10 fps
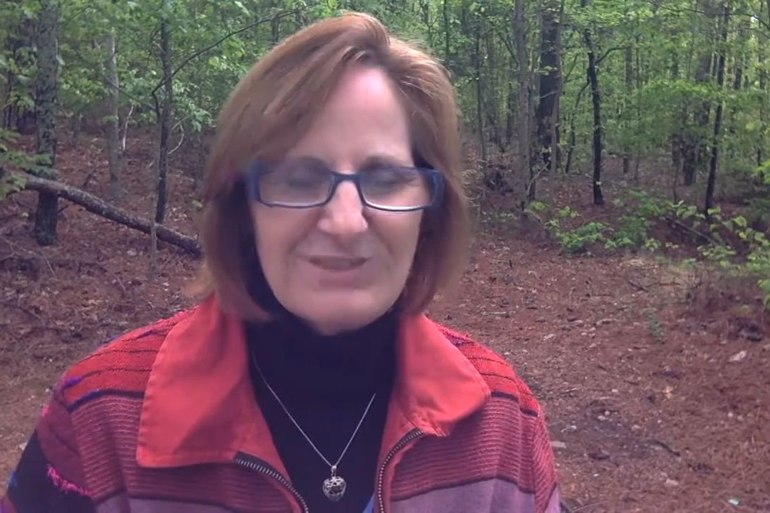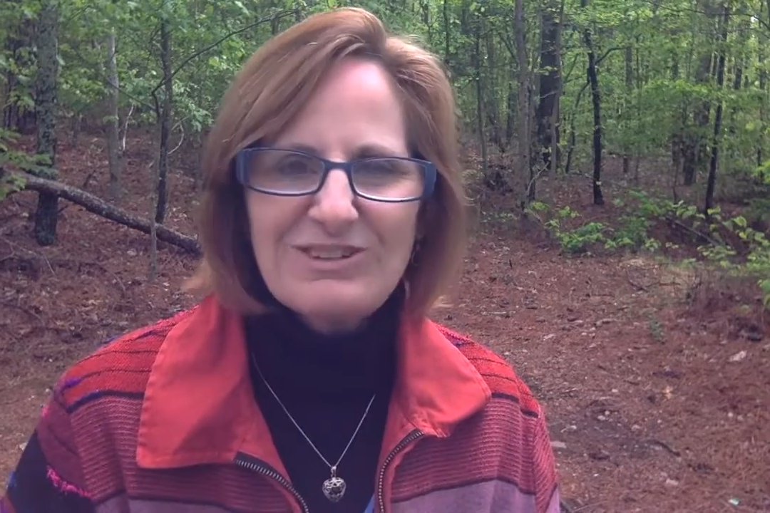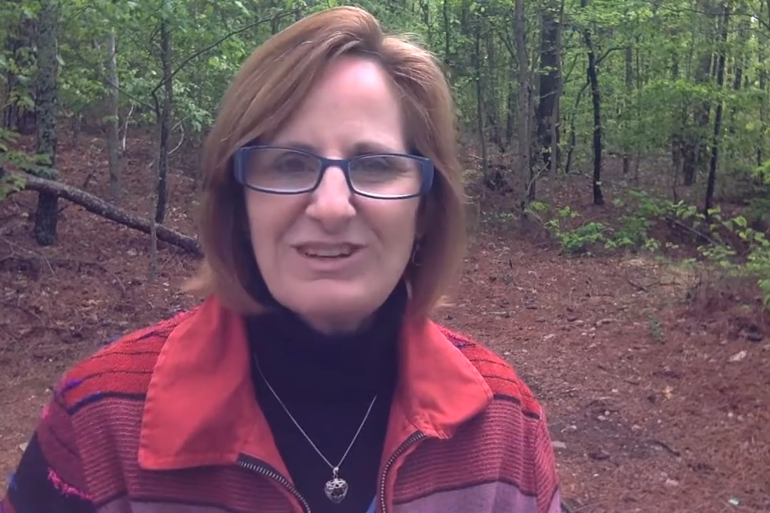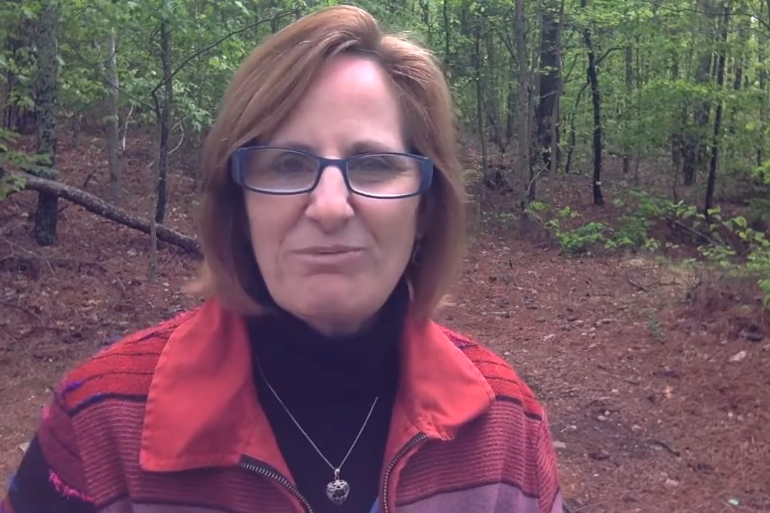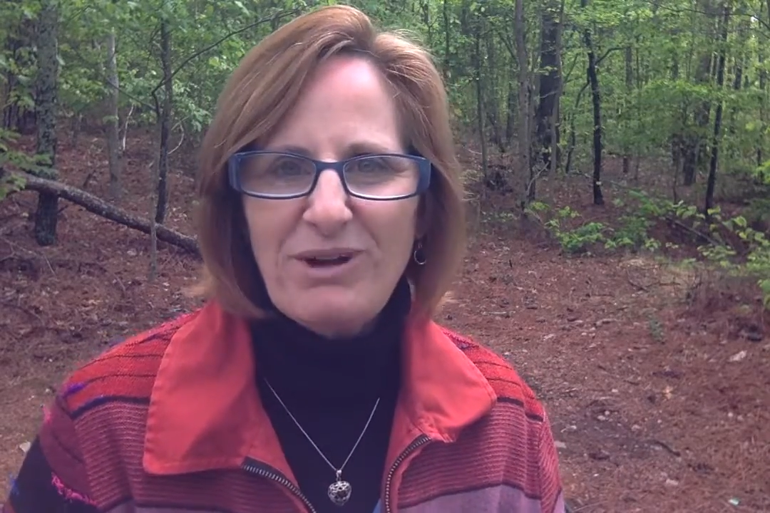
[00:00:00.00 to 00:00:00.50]

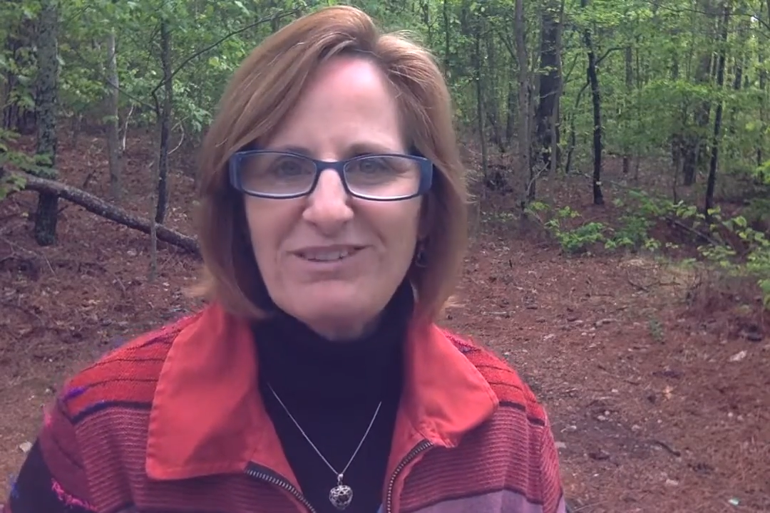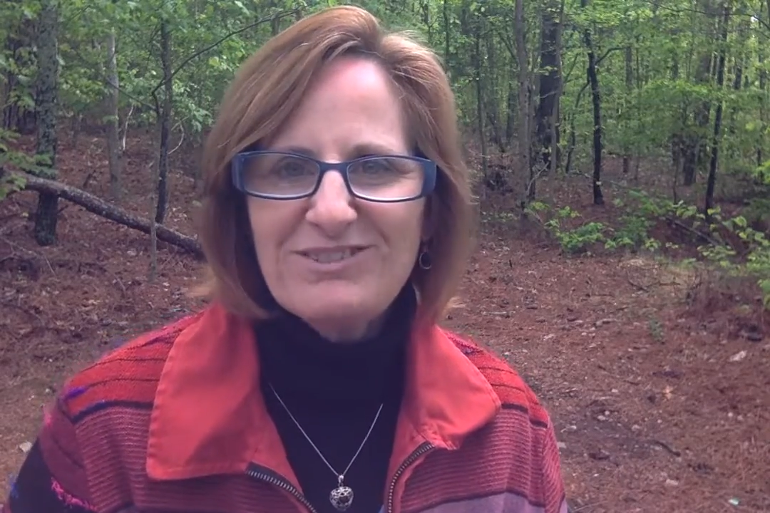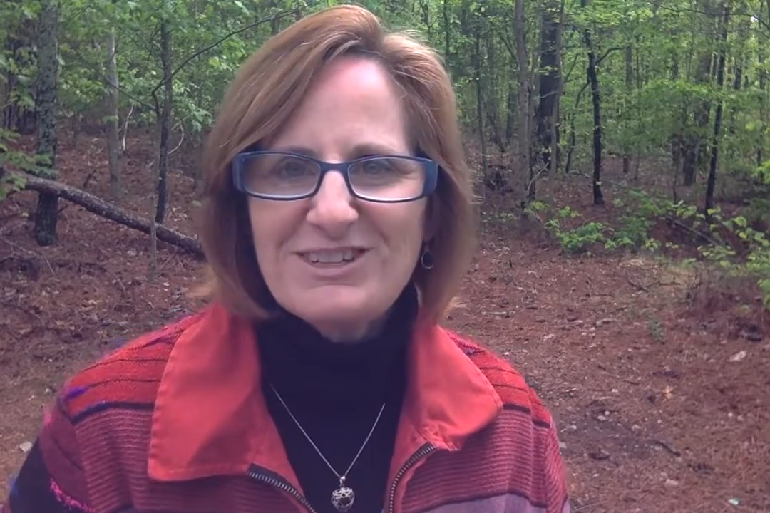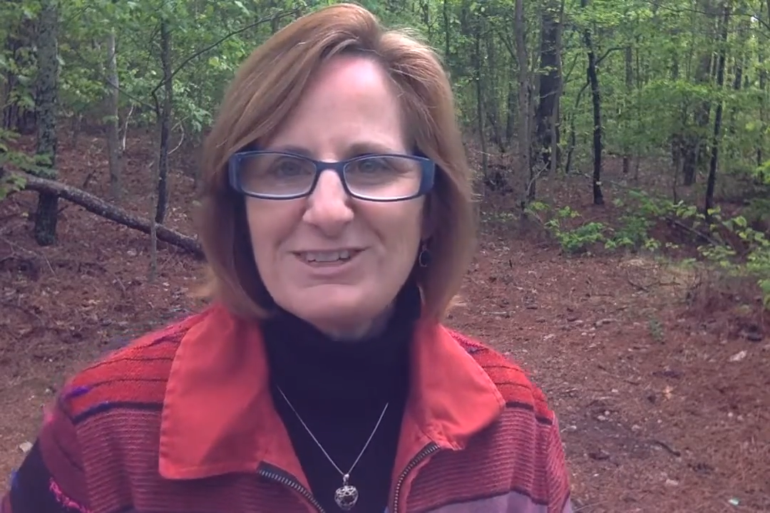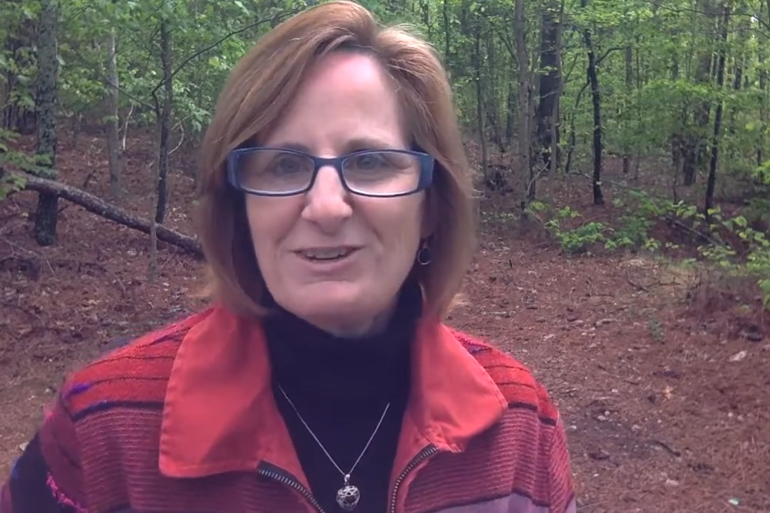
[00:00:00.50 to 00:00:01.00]
cooking
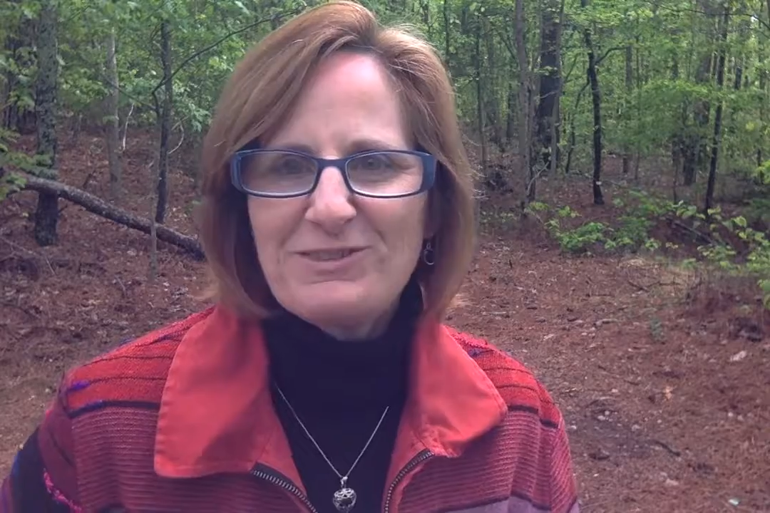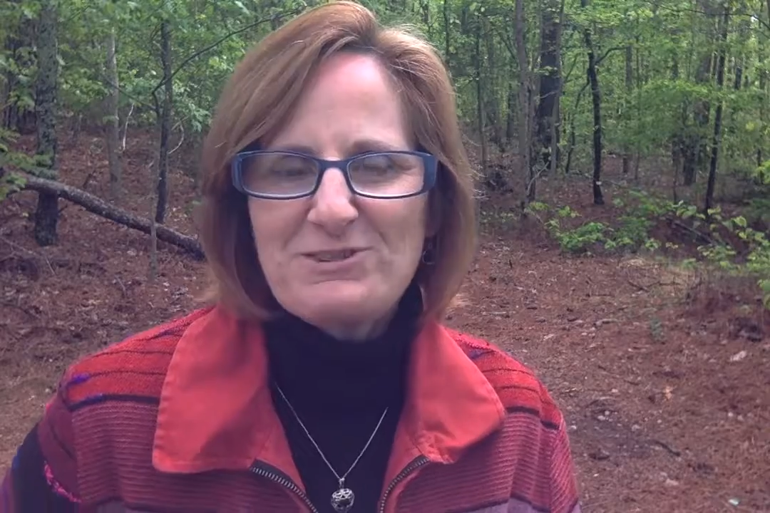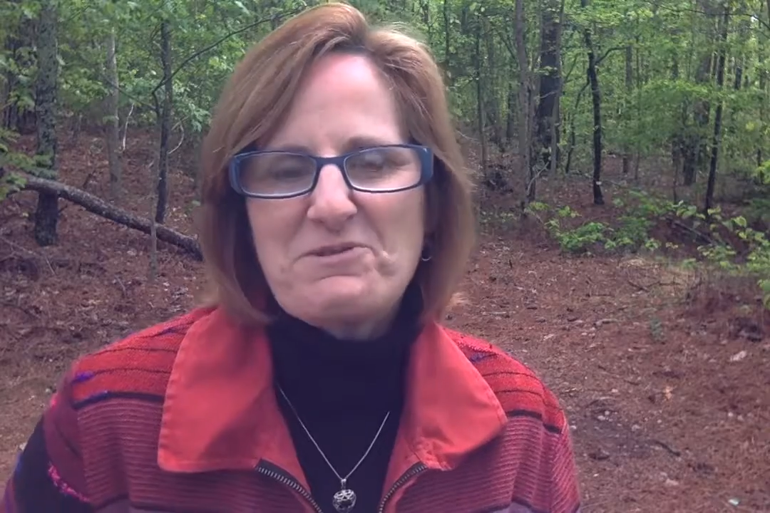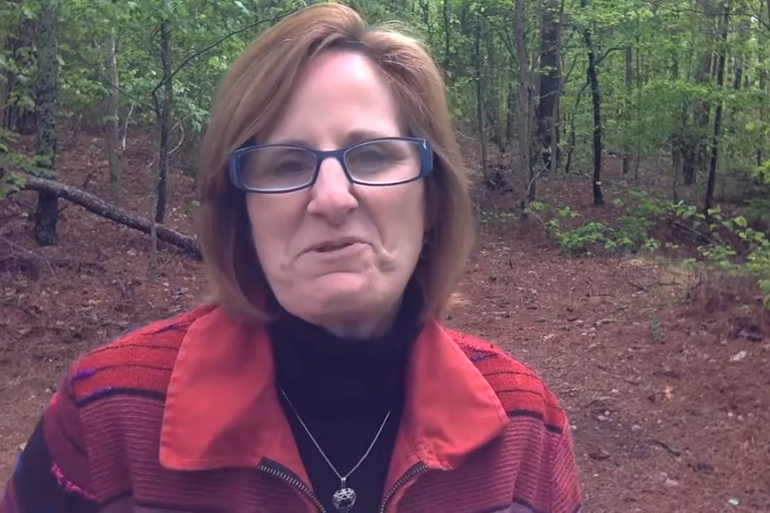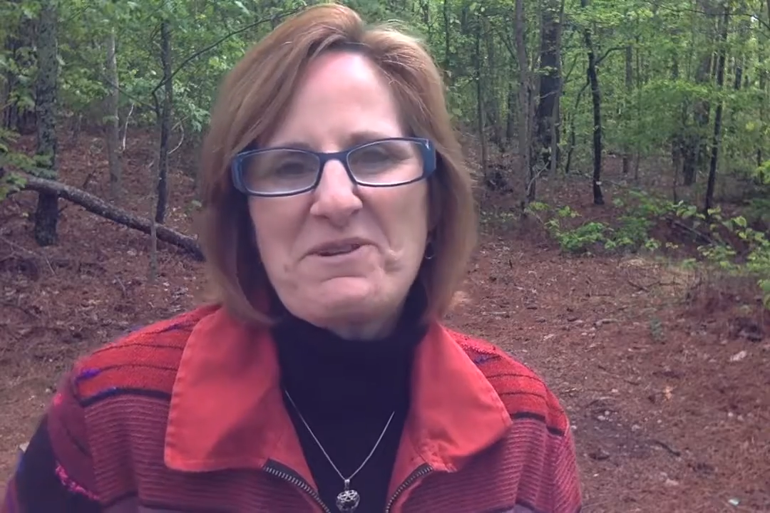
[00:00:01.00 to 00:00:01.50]
breakfast on the
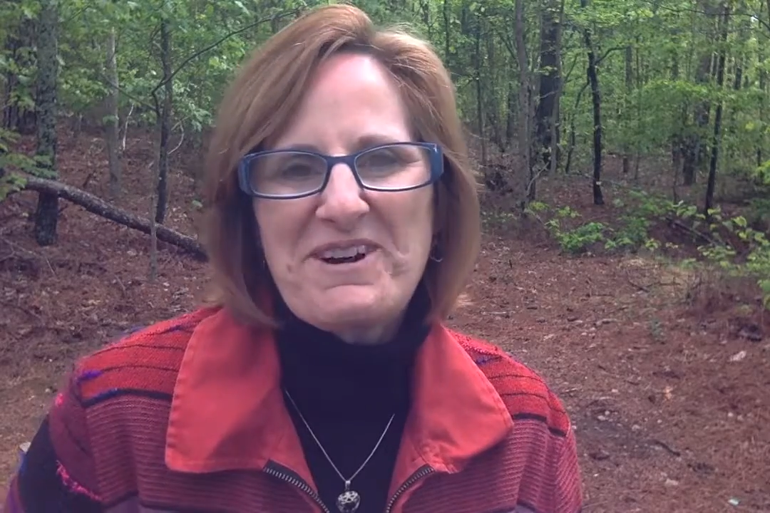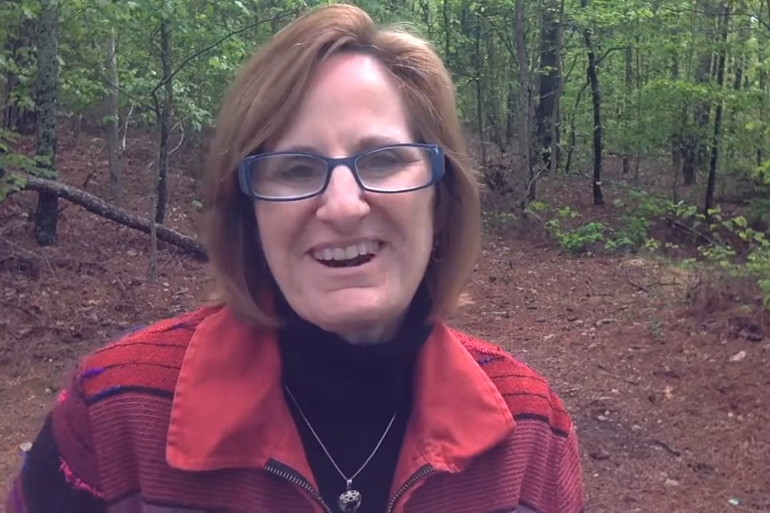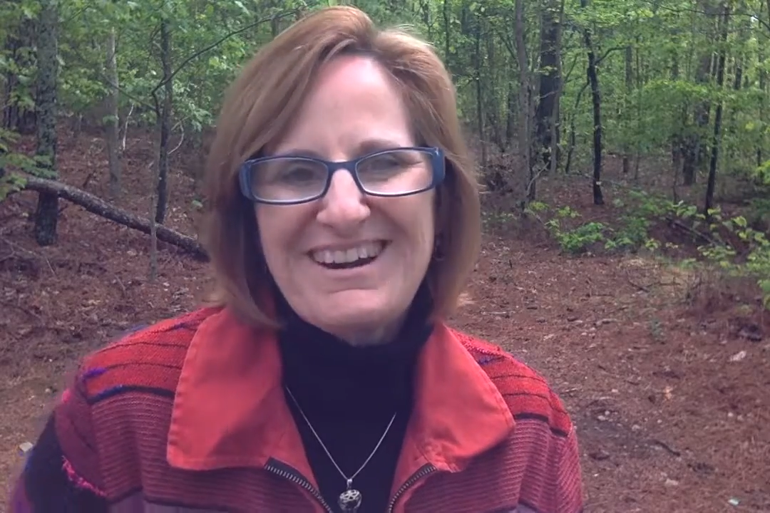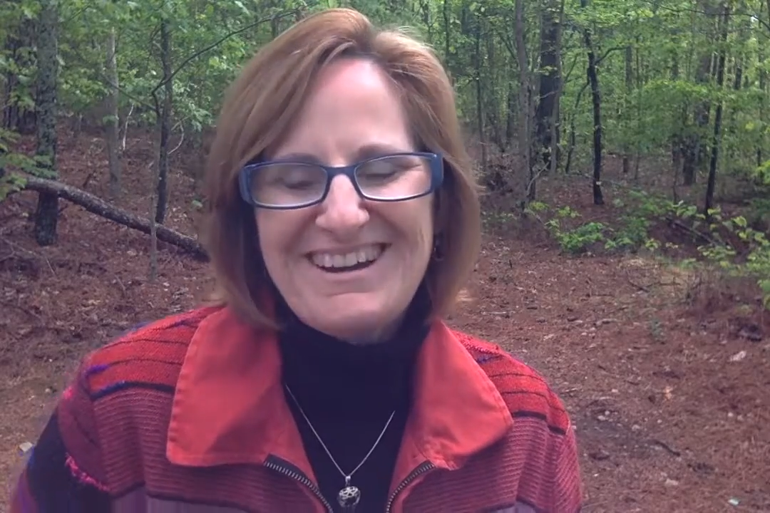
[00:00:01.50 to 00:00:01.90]
shore,